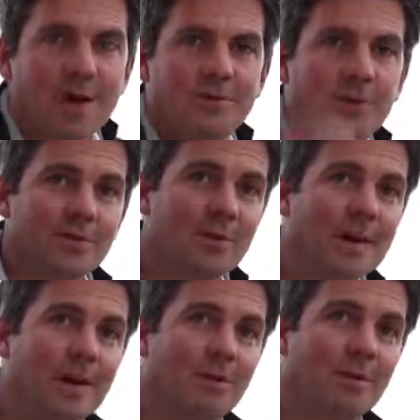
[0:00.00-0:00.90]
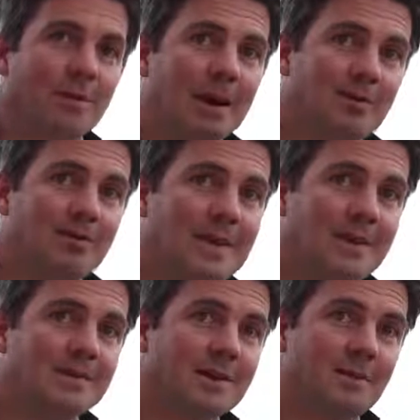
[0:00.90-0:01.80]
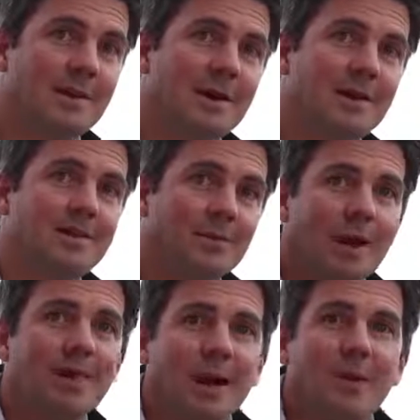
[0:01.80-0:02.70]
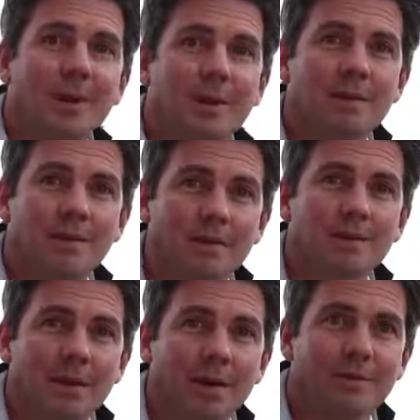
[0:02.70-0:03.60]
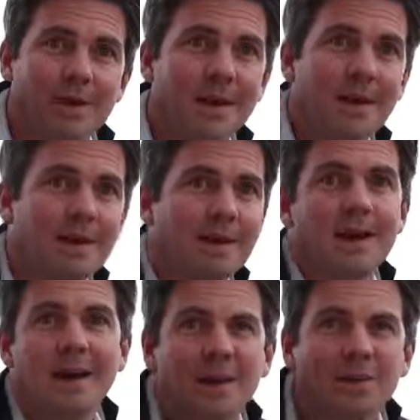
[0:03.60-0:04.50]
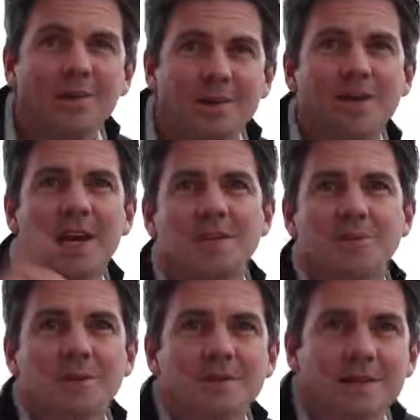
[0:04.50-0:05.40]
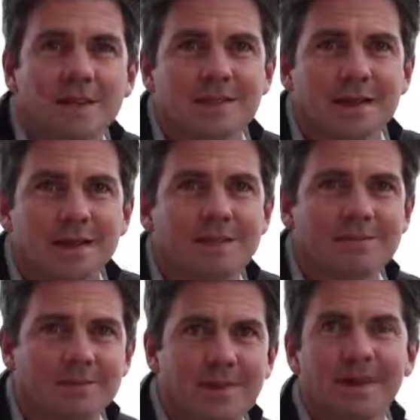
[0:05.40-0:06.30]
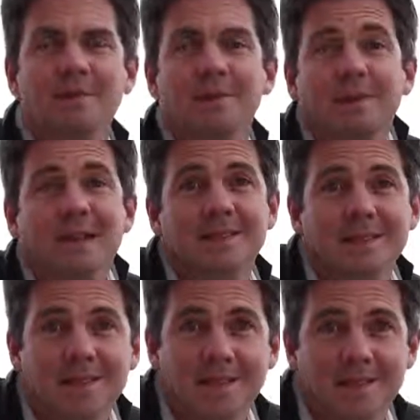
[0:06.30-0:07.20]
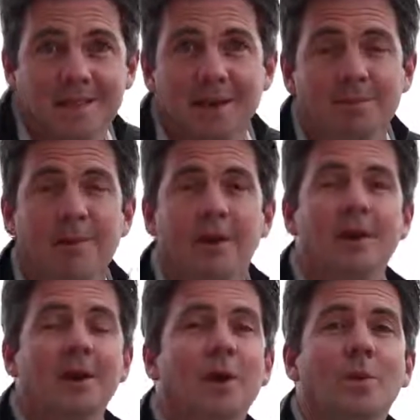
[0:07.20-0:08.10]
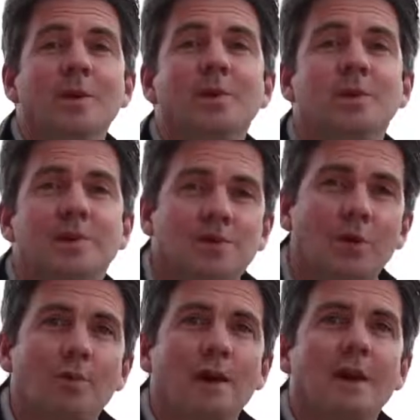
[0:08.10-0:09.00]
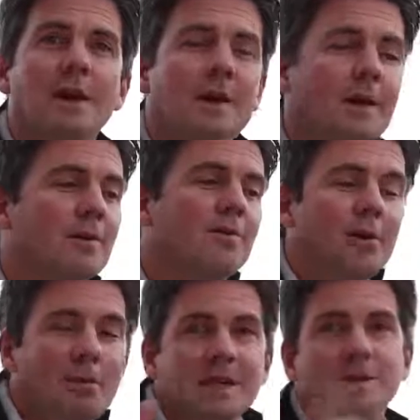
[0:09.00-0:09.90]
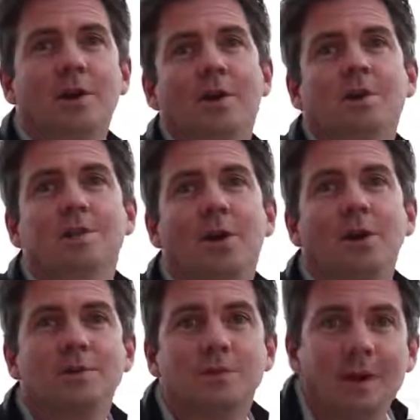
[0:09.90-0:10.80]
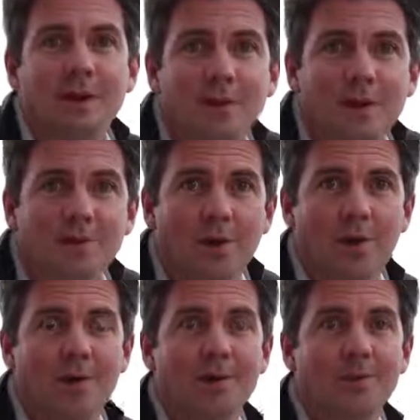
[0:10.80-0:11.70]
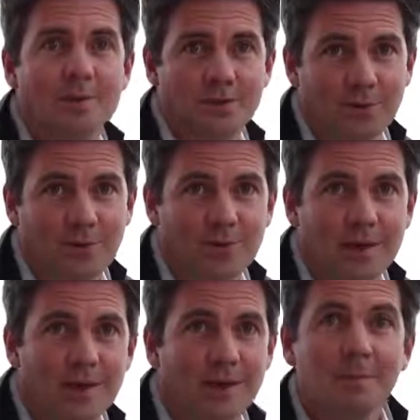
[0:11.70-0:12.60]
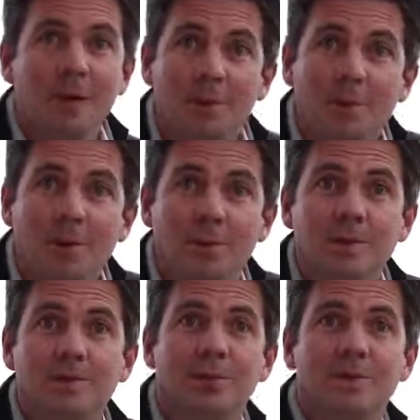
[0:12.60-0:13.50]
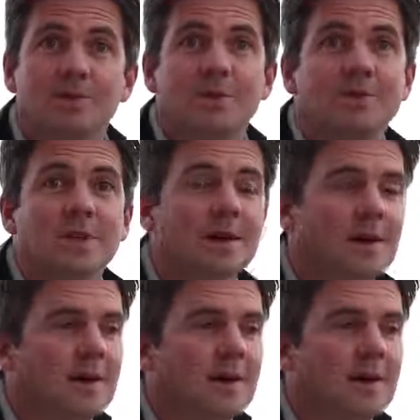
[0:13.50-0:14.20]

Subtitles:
If you want to find out more about fees up here, when that went through over here and what the change was, there's that little thing. But it basically says the same thing. When you withdraw money from Etoro as a whole, $25 withdrawal fee. And the minimum you can withdraw is $50.